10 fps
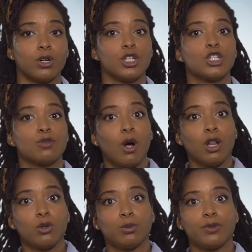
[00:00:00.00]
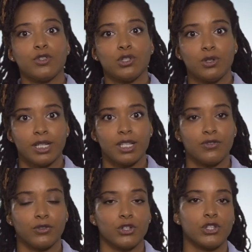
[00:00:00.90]
a small group of students
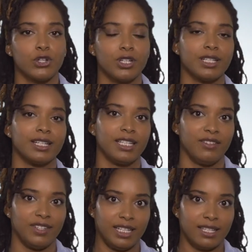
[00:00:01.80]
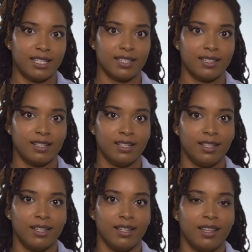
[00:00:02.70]
for certain activities.
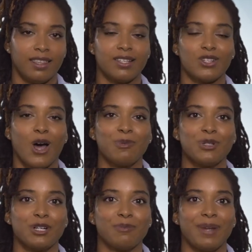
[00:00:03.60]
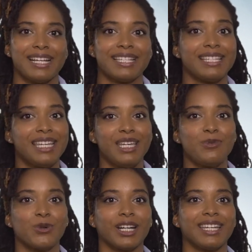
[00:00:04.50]
This option makes
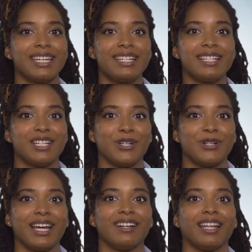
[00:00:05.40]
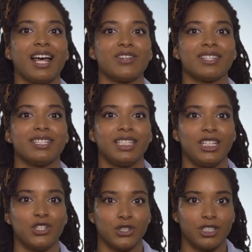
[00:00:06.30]
teamwork easier and allows the
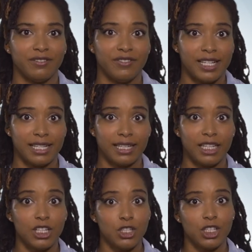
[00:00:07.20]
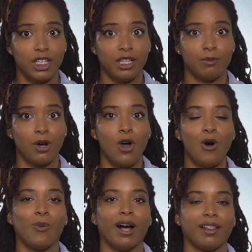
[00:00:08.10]
teacher to visit each team
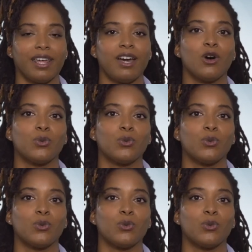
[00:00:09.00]
while they are